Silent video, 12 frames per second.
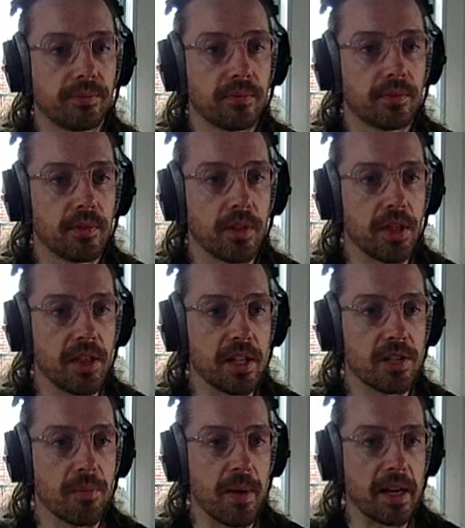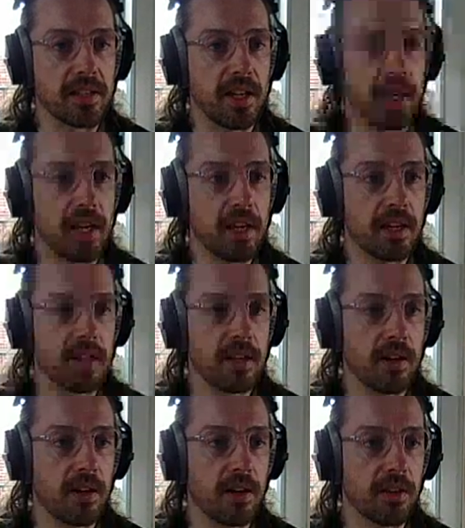the things that matter here
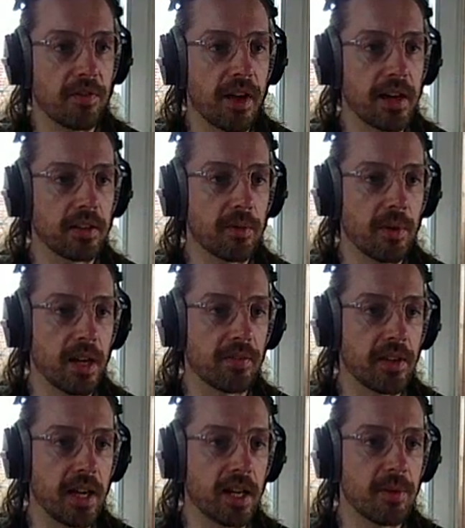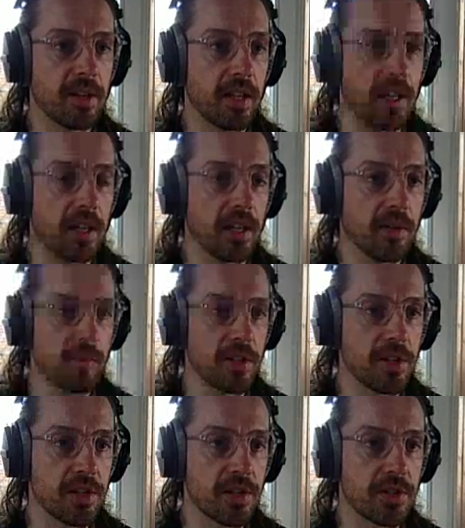are the fact that we have the element here, which is
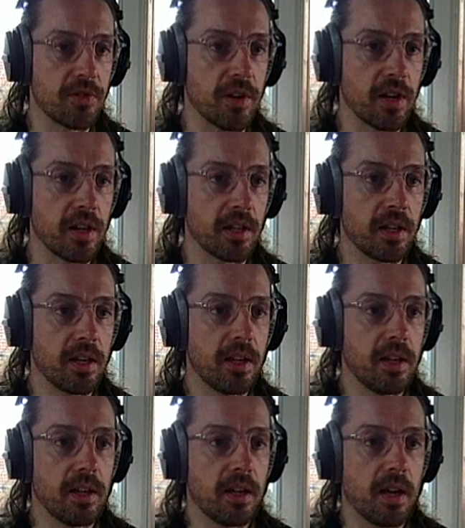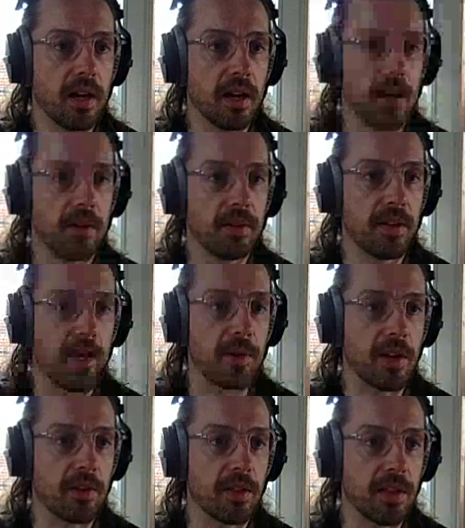a string. Now we
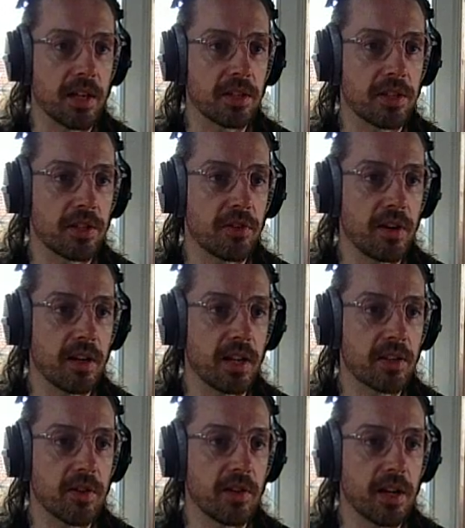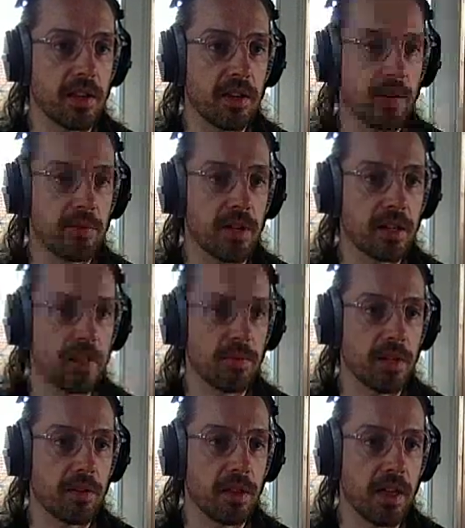know that that's a string. Let's go and get the object. We
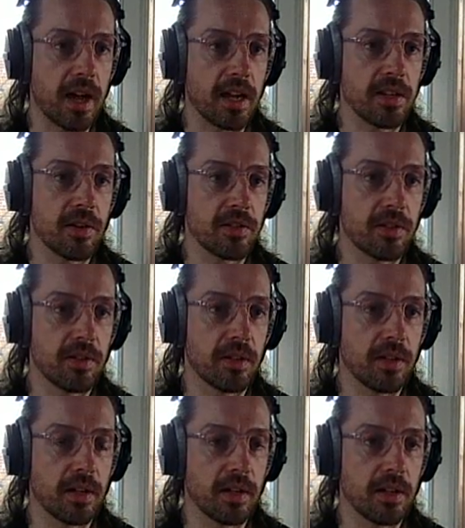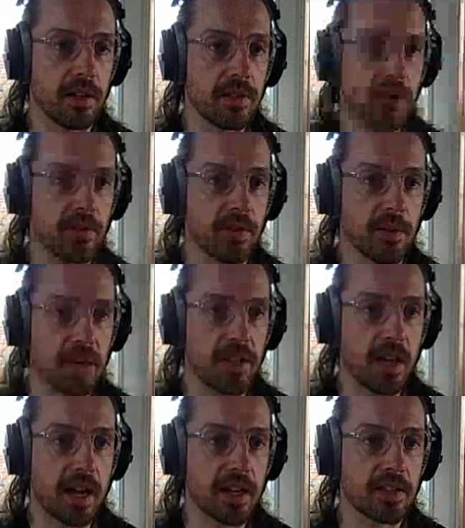know that that is going to match
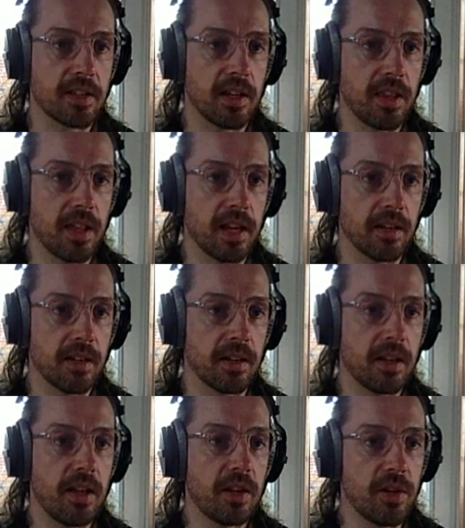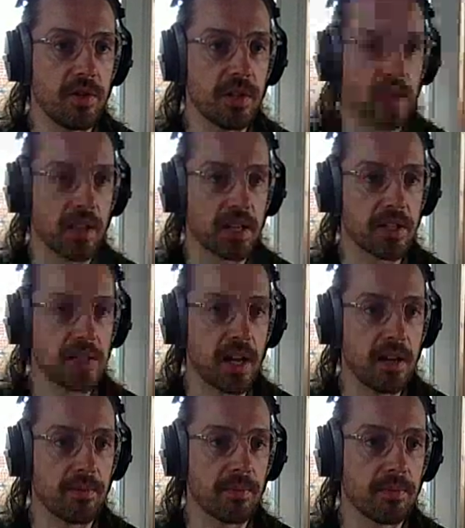that, and then using that
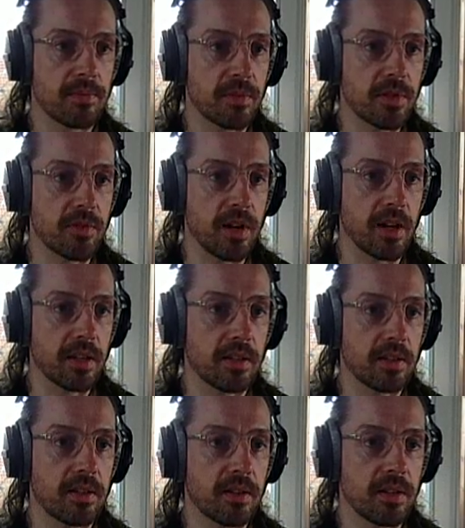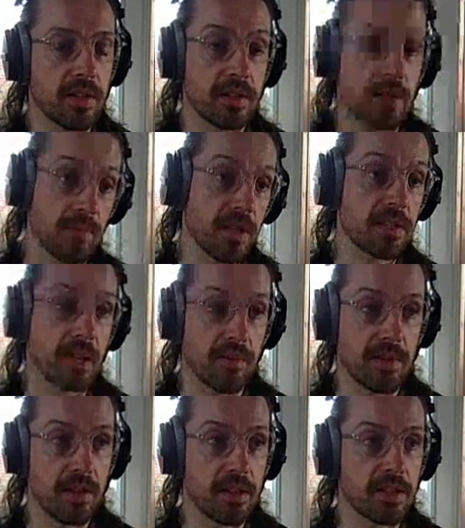same string, because it's going to be the same on
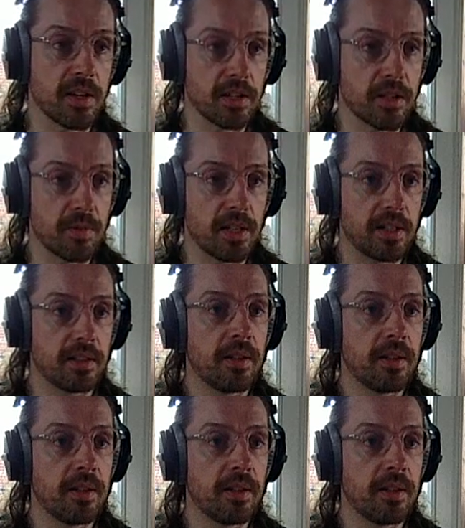the other side as well,